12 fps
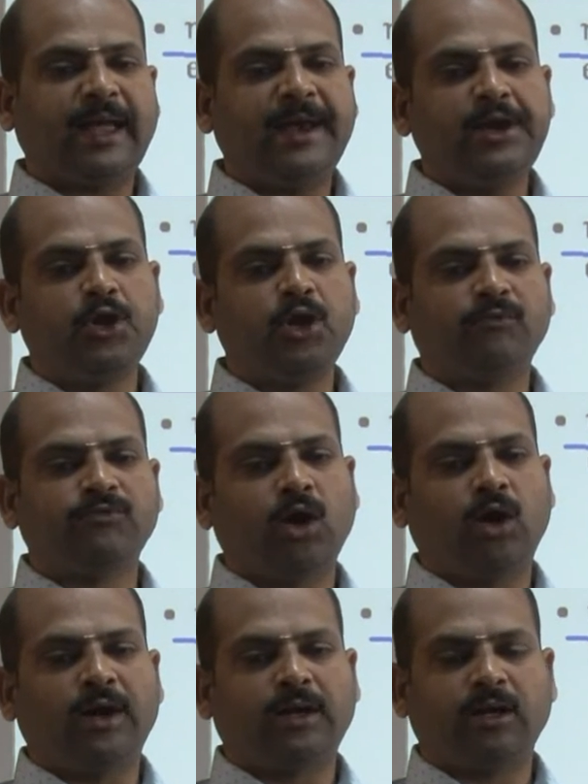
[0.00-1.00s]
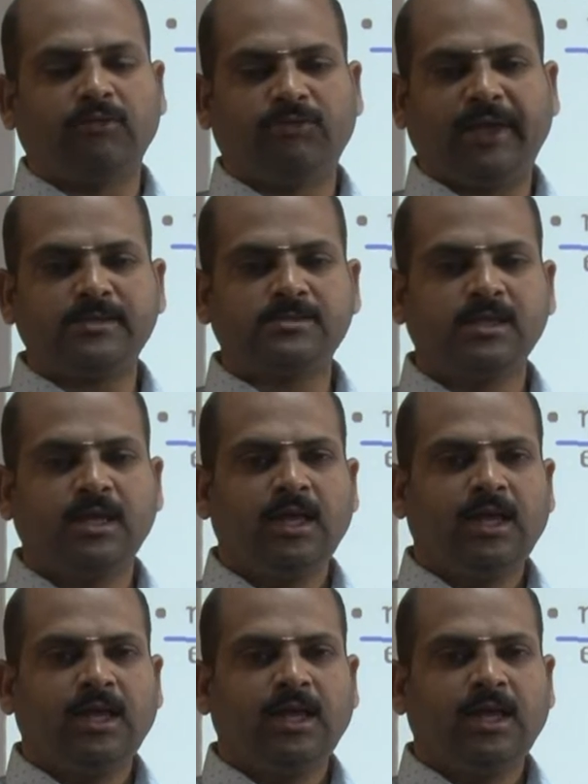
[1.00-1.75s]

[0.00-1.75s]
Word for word: end of the ordering phase,